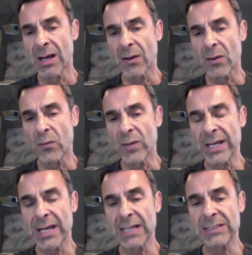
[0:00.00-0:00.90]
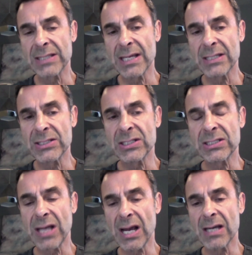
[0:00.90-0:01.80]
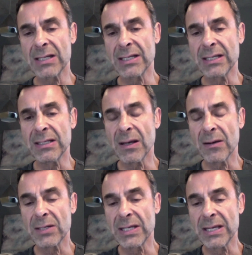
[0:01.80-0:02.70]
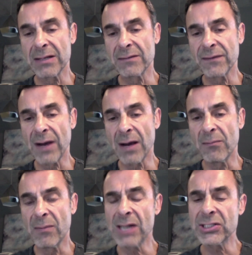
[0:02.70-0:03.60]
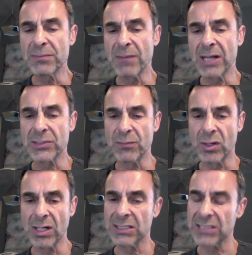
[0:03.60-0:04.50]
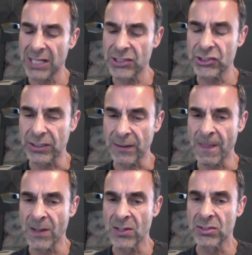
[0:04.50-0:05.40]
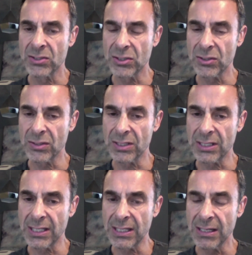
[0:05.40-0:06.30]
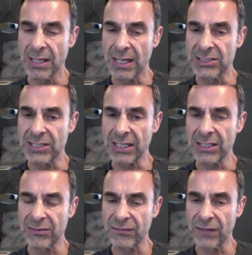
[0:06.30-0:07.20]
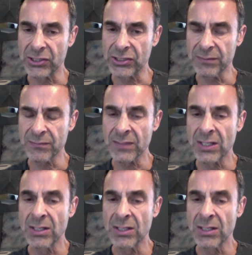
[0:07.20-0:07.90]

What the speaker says: we as a society give a much, much more attention to the executive function,